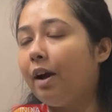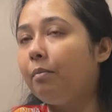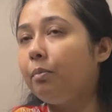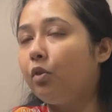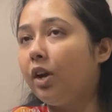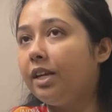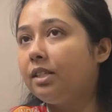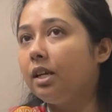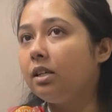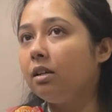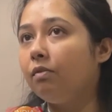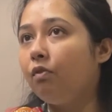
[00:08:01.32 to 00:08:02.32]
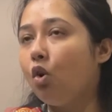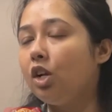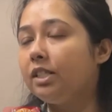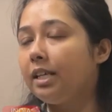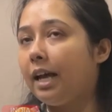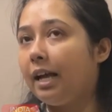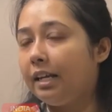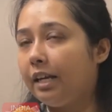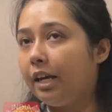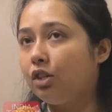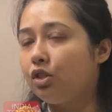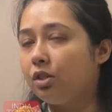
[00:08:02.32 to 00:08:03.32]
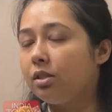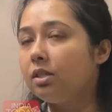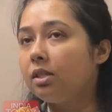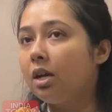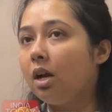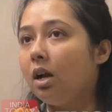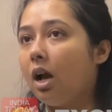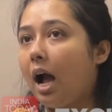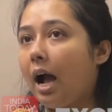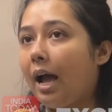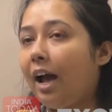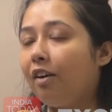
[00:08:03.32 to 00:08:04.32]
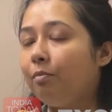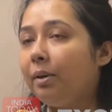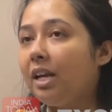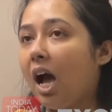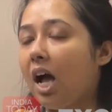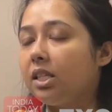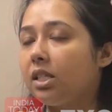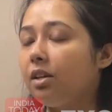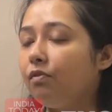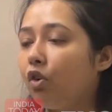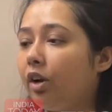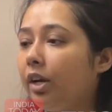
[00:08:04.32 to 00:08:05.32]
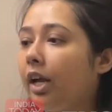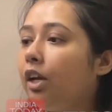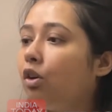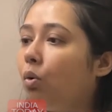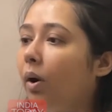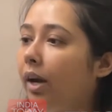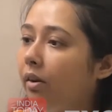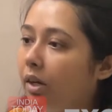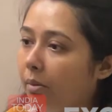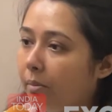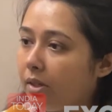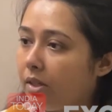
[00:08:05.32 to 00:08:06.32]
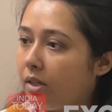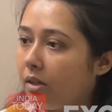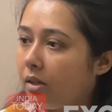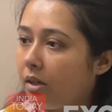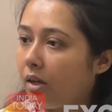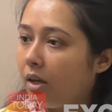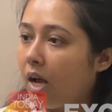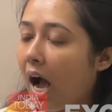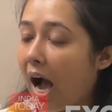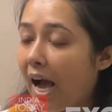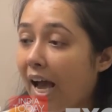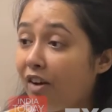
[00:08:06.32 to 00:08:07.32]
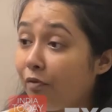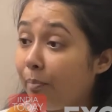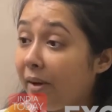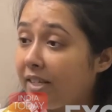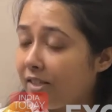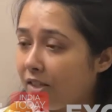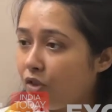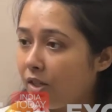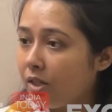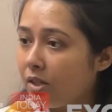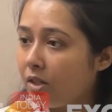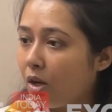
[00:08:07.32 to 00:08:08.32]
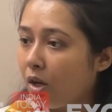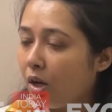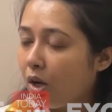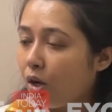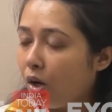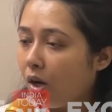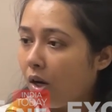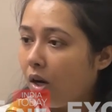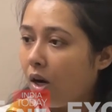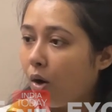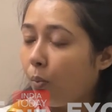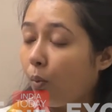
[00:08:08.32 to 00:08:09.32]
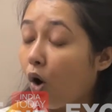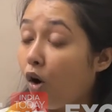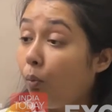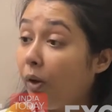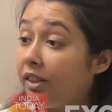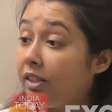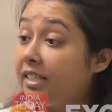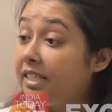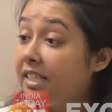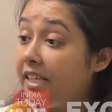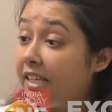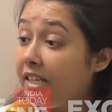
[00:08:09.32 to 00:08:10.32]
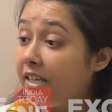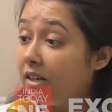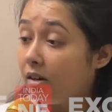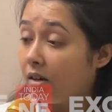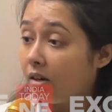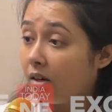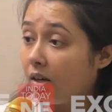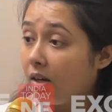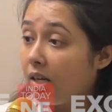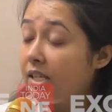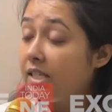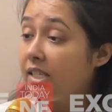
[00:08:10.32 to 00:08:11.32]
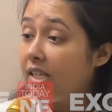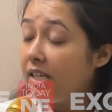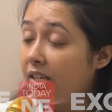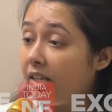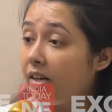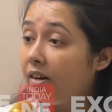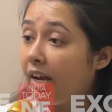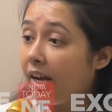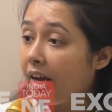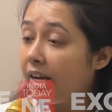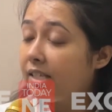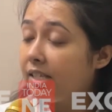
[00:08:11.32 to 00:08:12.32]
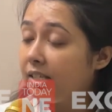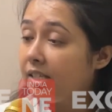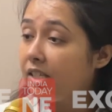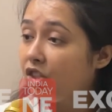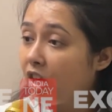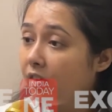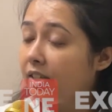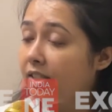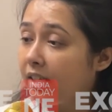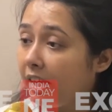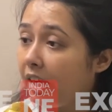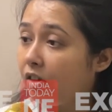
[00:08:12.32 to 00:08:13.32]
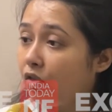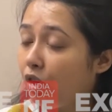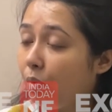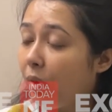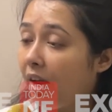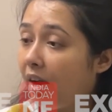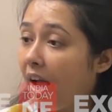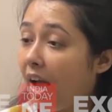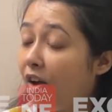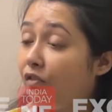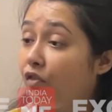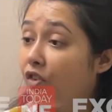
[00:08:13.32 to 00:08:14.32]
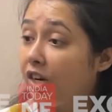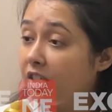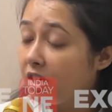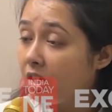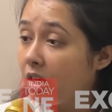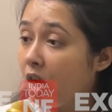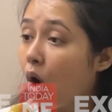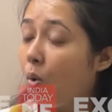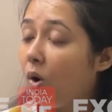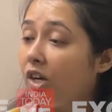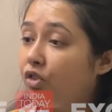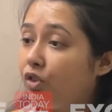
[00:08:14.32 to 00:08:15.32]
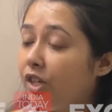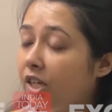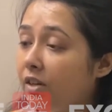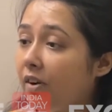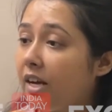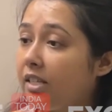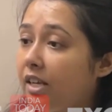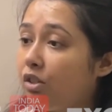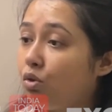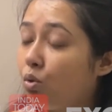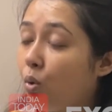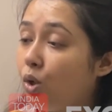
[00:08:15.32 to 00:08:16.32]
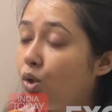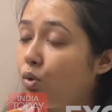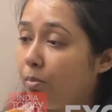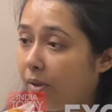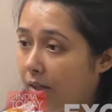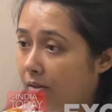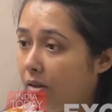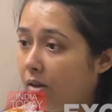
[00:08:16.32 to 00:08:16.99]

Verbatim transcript: I'm raising false allegations, I have been asking for an inquiry committee. I have messages uh, or with senior senior AICC general secretary where I have written what Srinivas has told to me